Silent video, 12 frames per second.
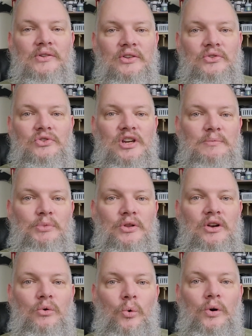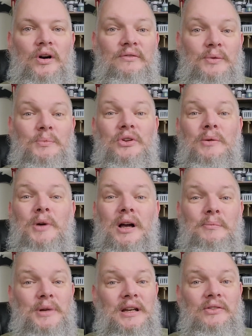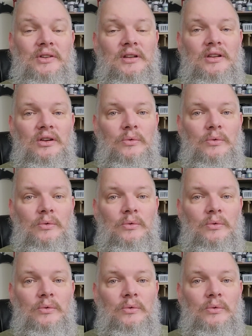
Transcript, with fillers: is cheaper than ordering from some companies in the